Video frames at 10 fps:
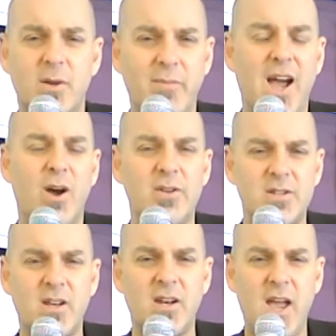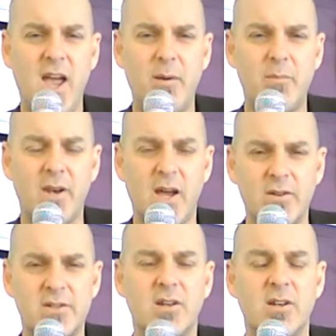them how it's going to happen,
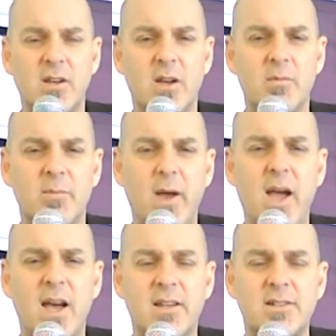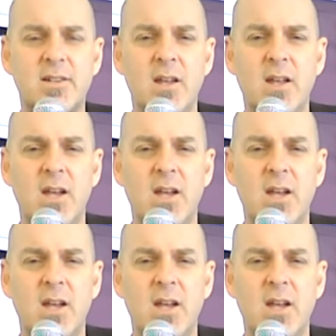how it's going to come to pass.